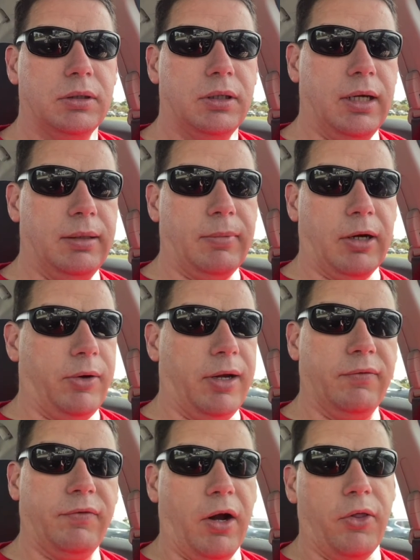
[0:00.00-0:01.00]
And my
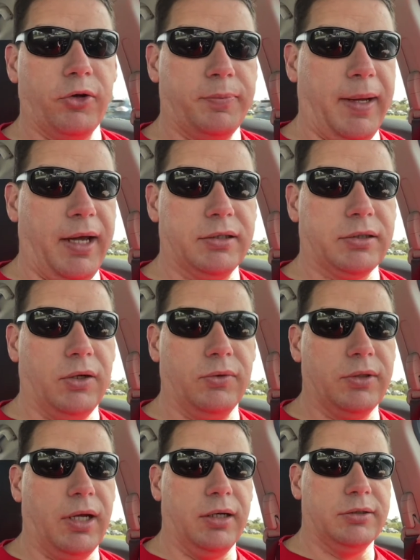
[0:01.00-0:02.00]
grandfather's passed
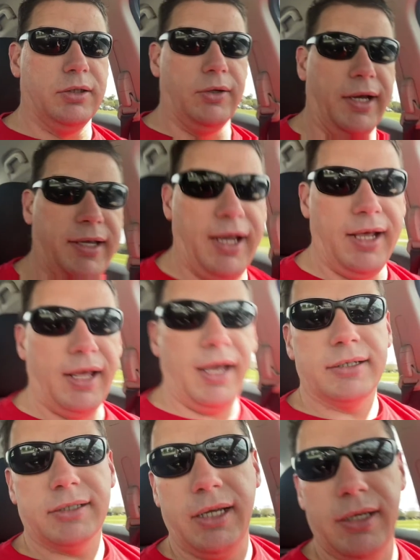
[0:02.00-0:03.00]
on now, so I can't
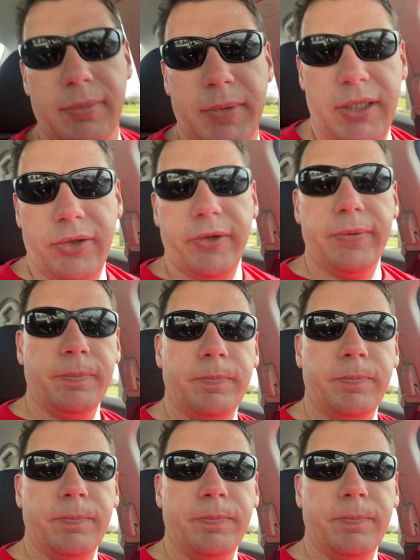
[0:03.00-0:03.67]
ask him either.